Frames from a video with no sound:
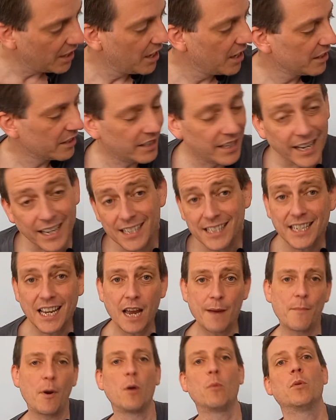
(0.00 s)
The next
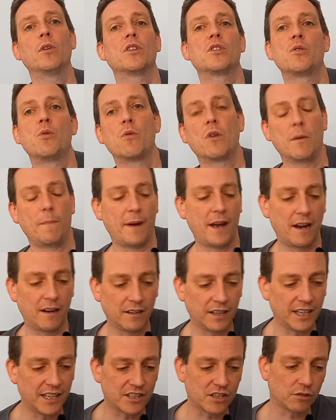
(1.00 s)
game I want to talk
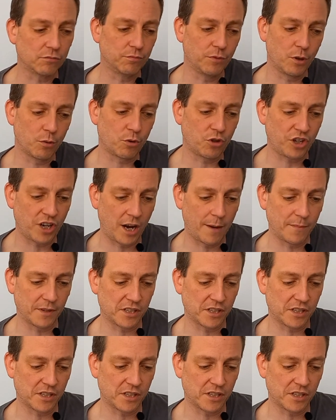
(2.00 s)
about is a real shame.